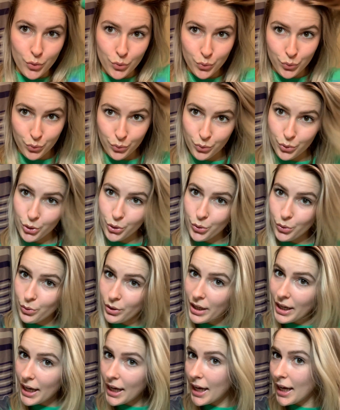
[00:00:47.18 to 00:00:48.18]

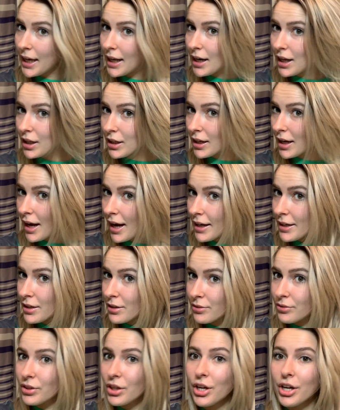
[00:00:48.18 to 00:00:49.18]
rooted kind
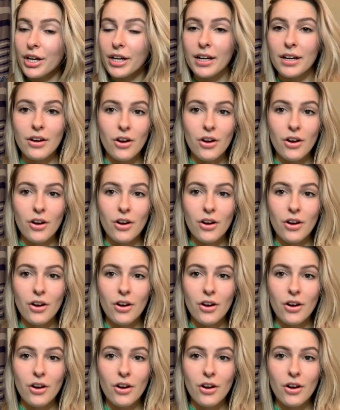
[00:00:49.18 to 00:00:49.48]
of look.